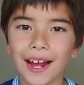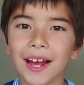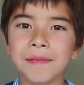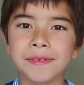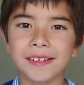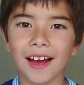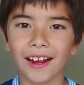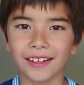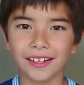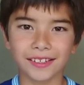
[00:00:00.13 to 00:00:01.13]
Hi, I'm
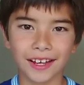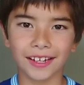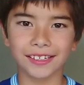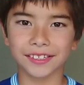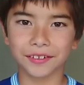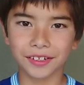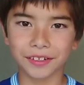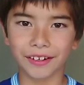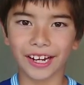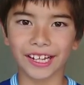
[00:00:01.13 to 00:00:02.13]
Silas. Silas You
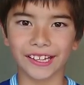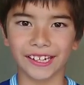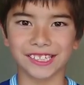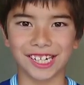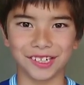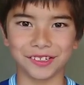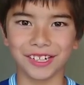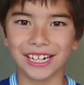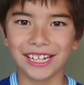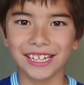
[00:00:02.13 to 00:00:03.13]
Can Do Anything
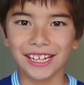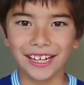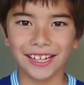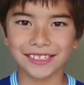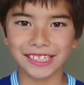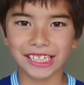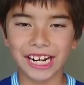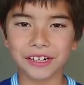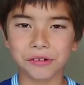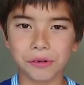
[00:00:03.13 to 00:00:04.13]
channel is a
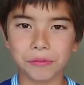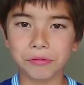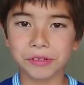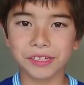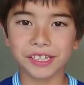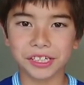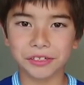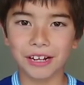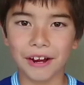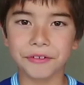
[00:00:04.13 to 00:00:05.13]
channel where we'll
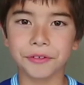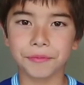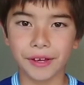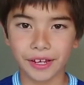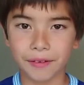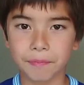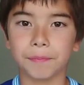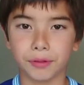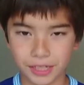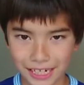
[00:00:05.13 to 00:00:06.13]
teach you how to make
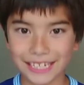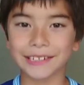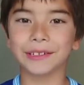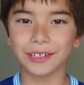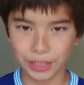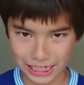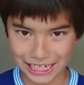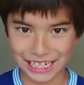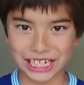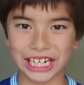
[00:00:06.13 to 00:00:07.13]
a particular
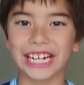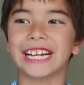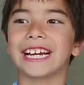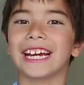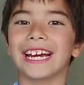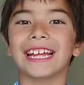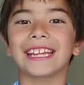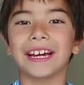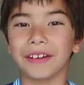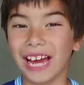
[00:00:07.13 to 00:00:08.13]
dish
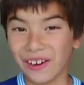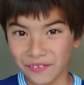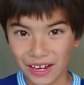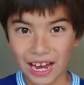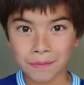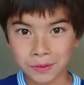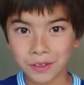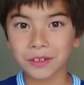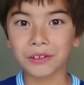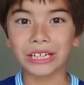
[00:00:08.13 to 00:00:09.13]
that we have
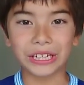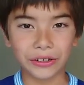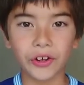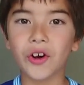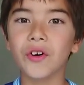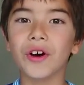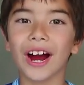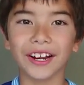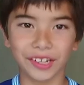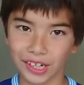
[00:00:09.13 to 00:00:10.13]
absolutely no
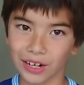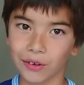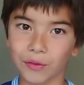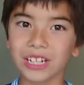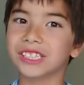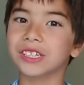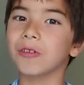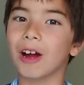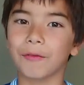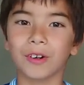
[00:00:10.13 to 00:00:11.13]
idea
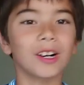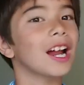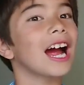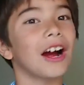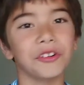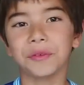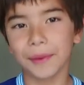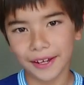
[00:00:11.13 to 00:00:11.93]
whatsoever how to